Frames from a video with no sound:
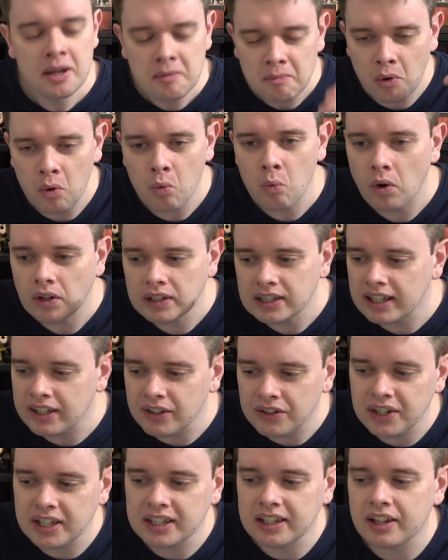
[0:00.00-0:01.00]
But one
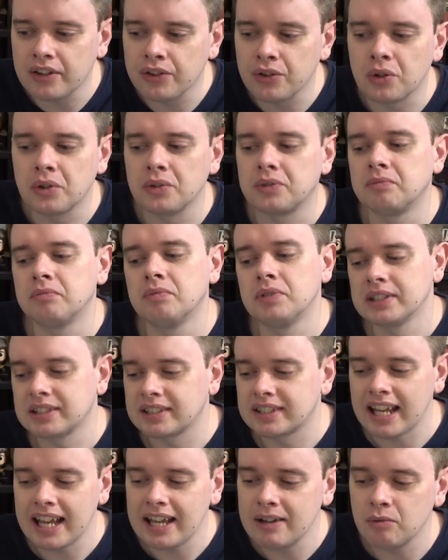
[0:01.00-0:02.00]
little thing that I thought
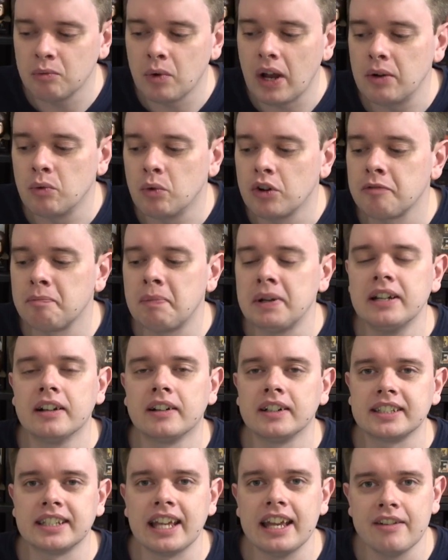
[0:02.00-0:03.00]
was it it would have been
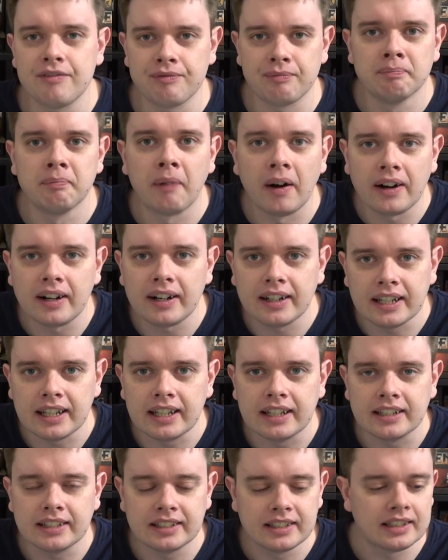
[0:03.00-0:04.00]
nice if
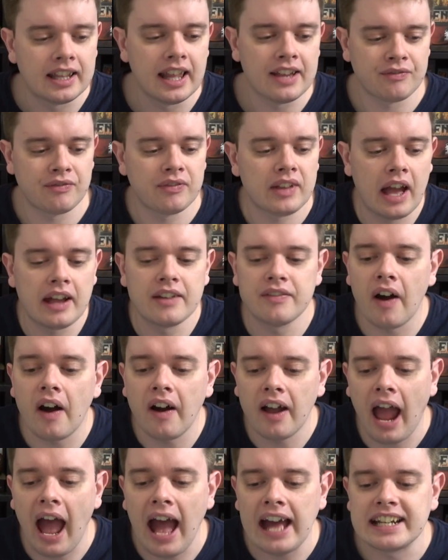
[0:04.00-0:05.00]
my if if
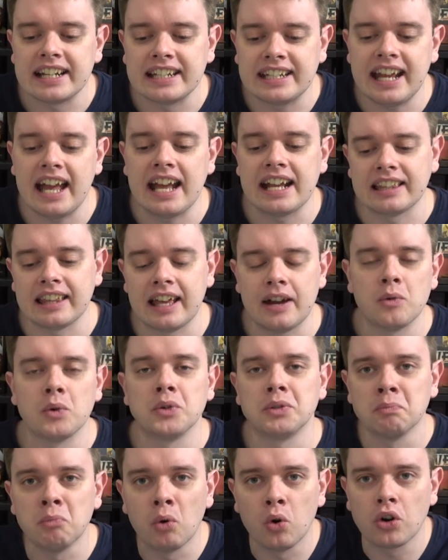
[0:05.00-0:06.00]
I had a deck that
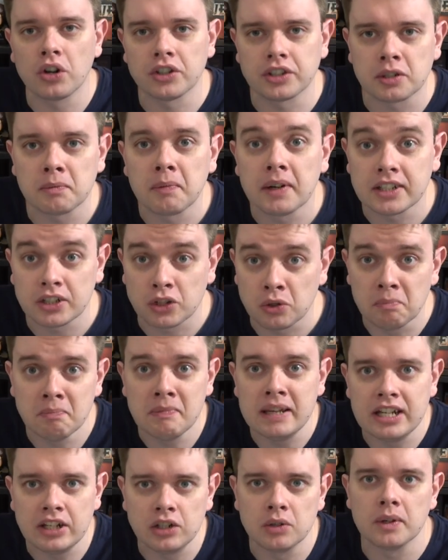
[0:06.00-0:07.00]
was more customized to
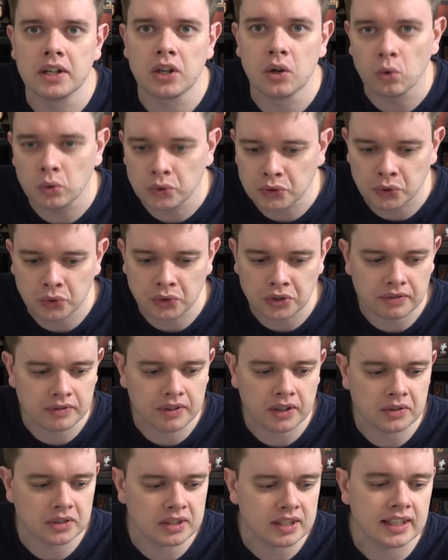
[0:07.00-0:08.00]
me doing all sorts of
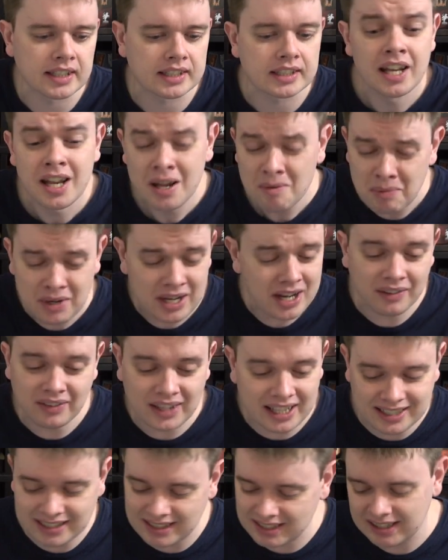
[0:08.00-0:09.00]
those things. But you know
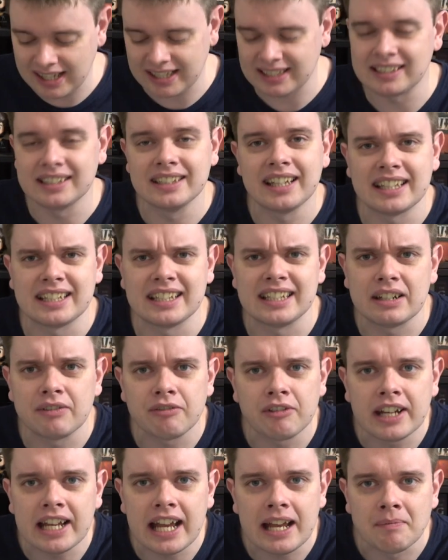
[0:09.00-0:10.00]
that's that's that's a
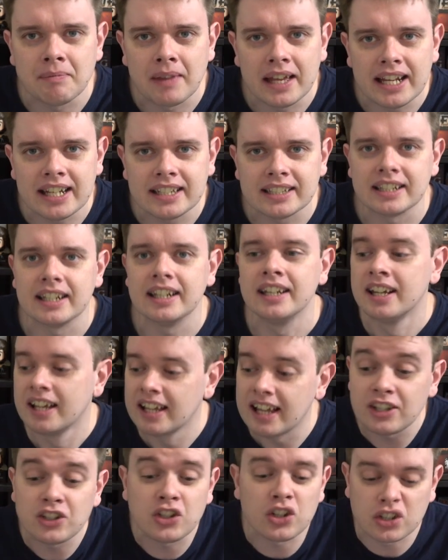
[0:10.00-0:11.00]
different game then, isn't it?
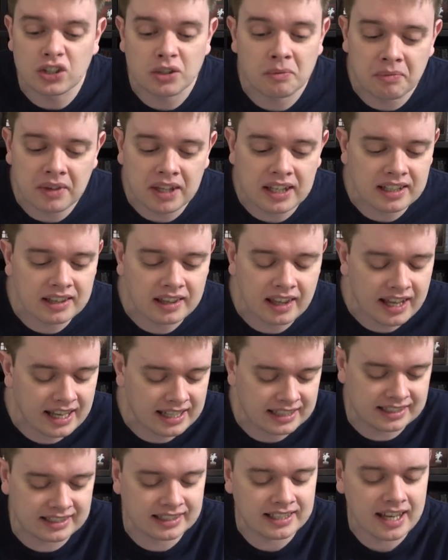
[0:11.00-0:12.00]
That's just something
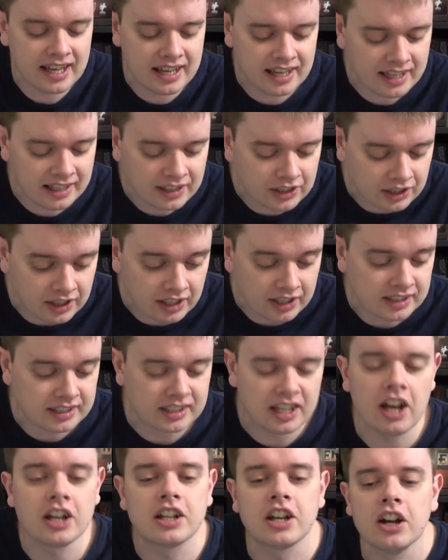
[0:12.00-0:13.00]
that uh,
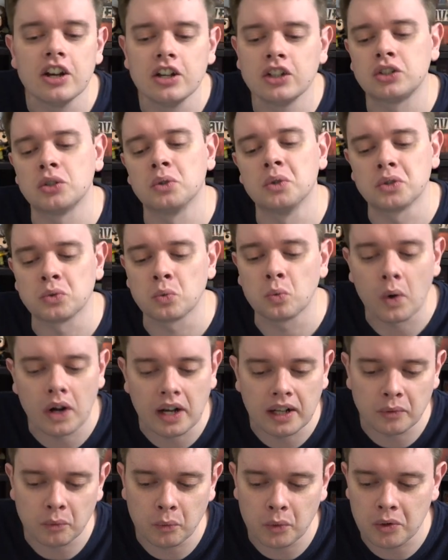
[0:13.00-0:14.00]
that occurred to us
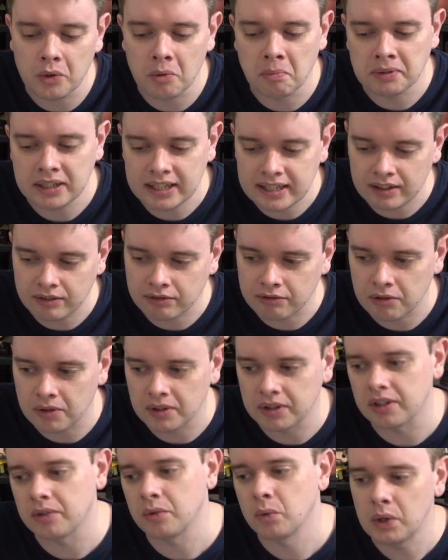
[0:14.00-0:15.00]
while we were playing through
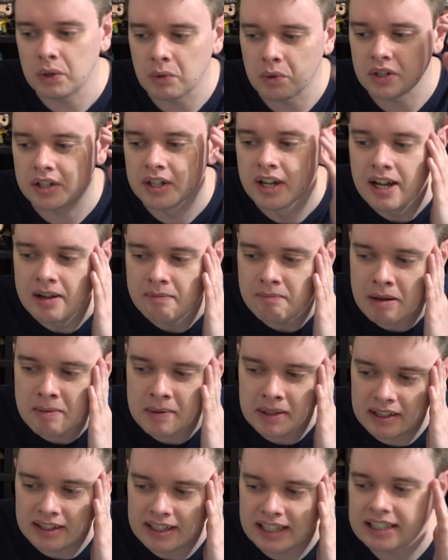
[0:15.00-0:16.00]
it that we would
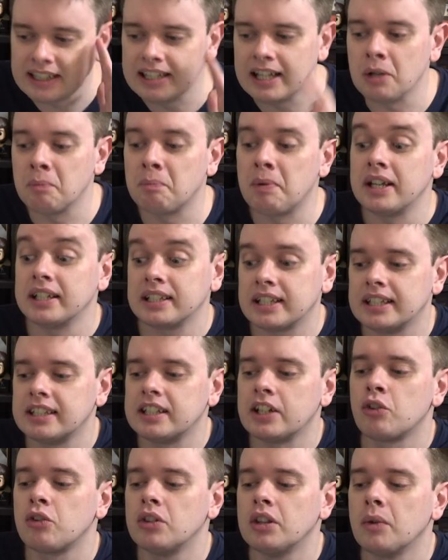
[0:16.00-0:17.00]
maybe like a little bit
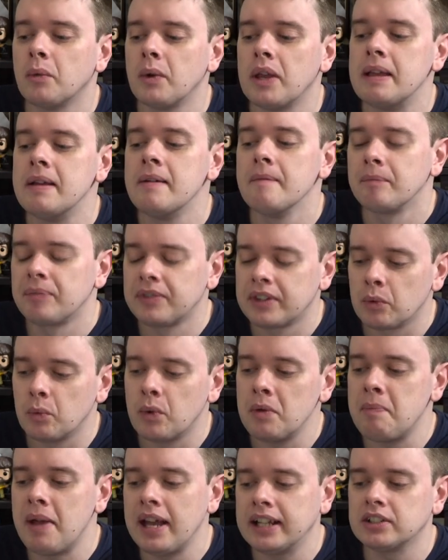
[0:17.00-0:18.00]
considering that we
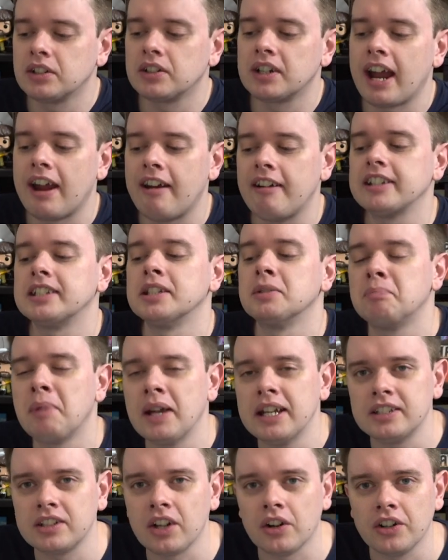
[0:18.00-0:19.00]
we picked our characters
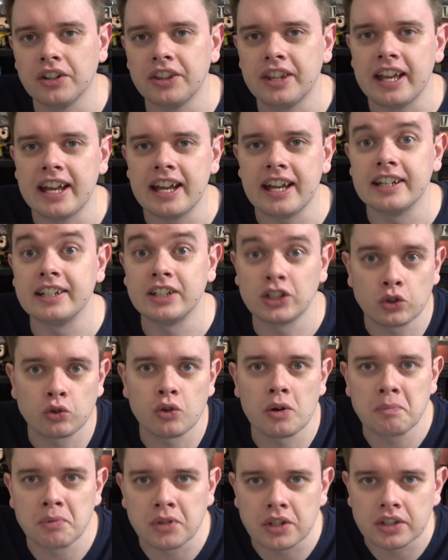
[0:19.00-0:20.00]
based on their
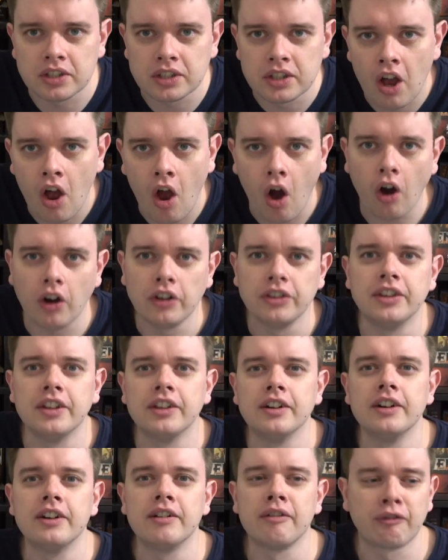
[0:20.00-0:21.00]
descriptions on
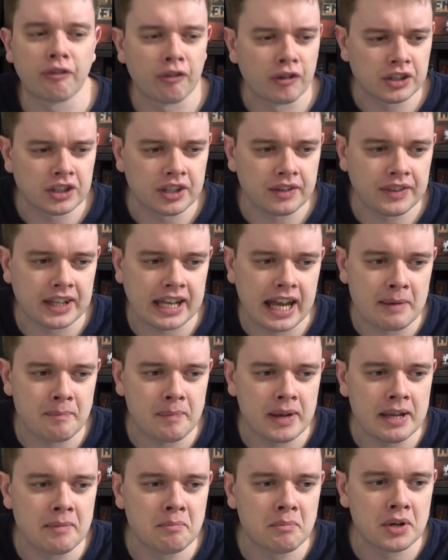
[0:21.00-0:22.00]
the front of the
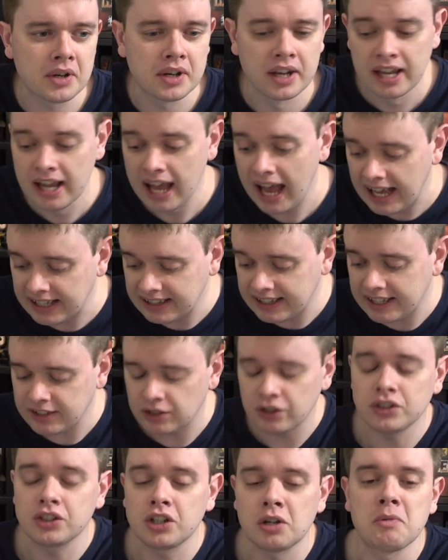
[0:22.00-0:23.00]
campaign book and
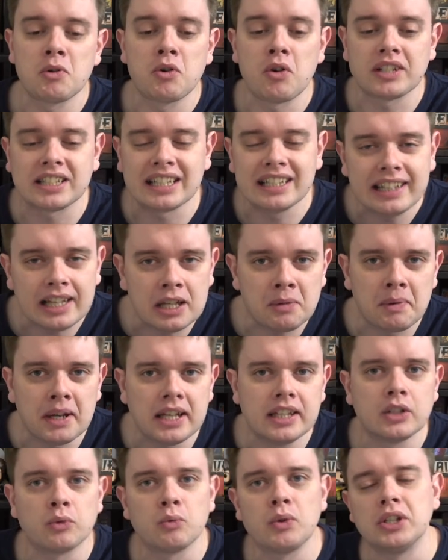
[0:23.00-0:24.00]
that does come across a little
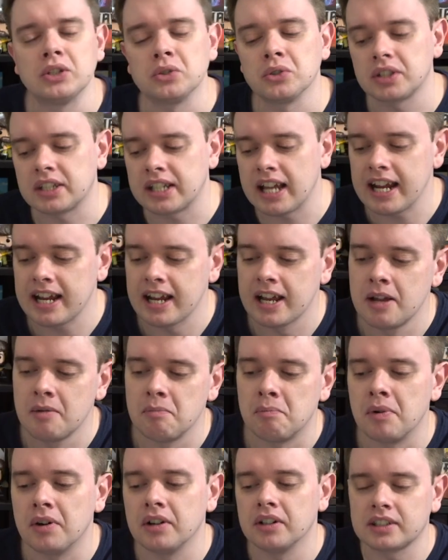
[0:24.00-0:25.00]
bit in the resource deck
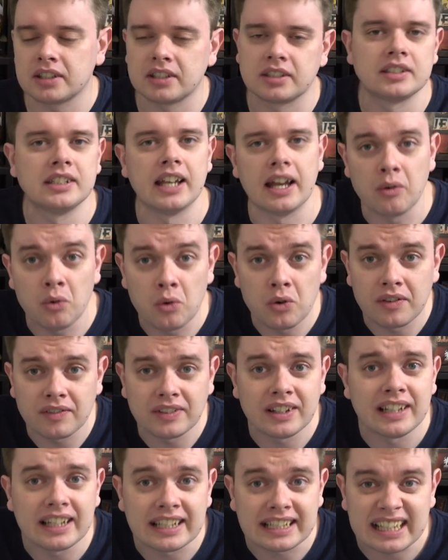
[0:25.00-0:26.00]
but yeah, we would have
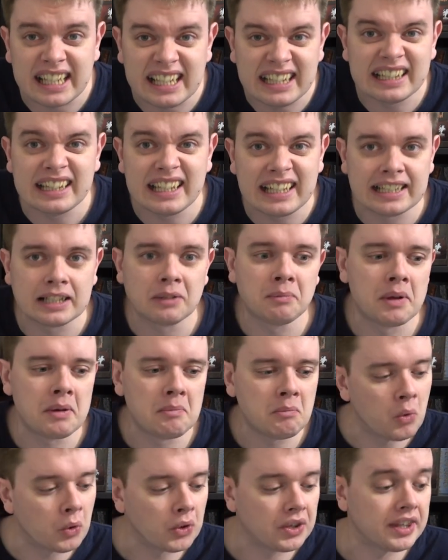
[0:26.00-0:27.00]
liked a little
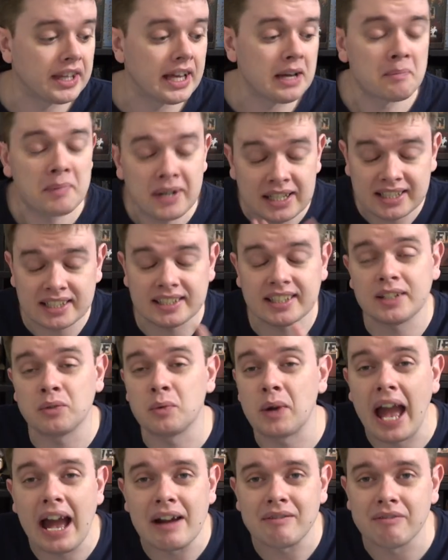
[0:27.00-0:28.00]
bit more than that. But as I
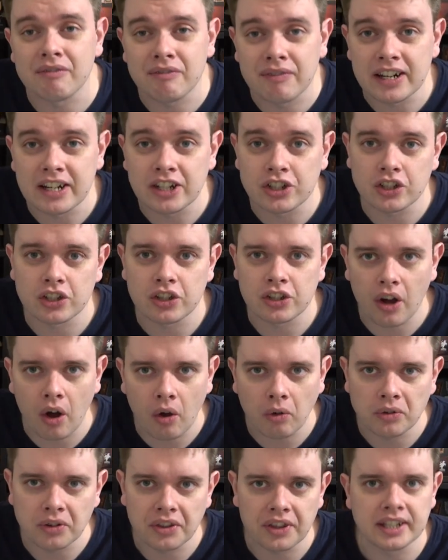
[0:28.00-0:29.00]
said, we haven't finished the
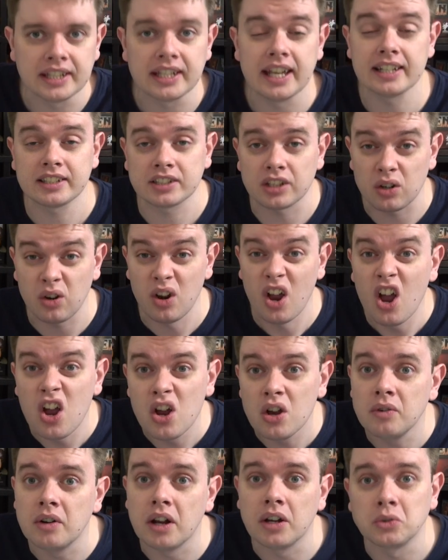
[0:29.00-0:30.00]
whole thing yet, so
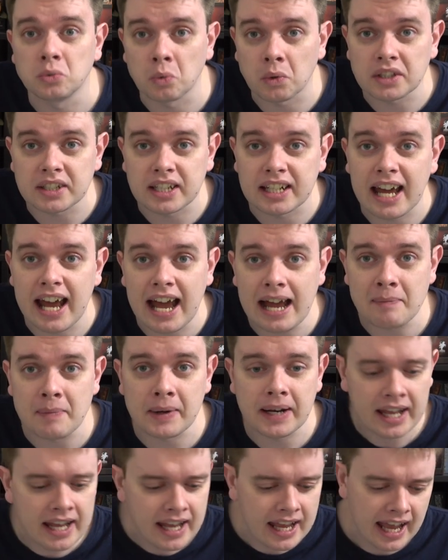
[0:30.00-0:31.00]
who knows what's going to
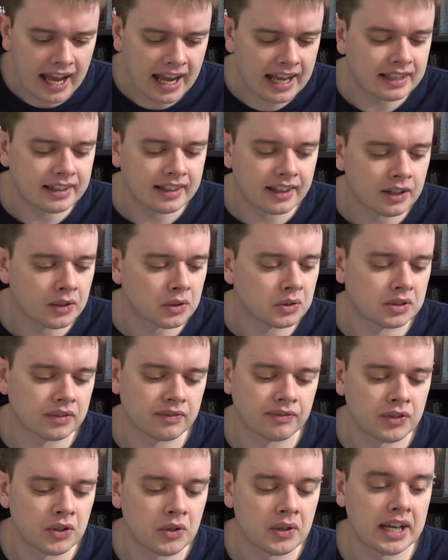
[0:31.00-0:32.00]
happen in those
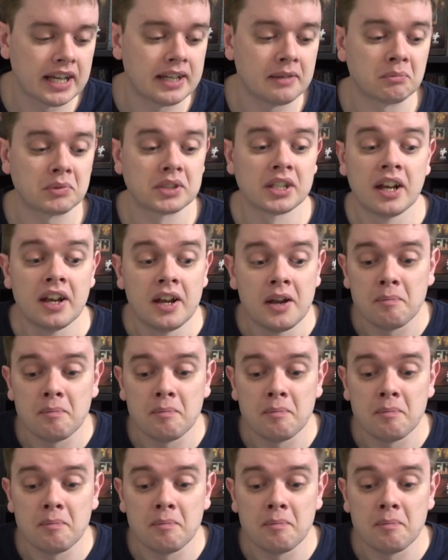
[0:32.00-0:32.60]
few games.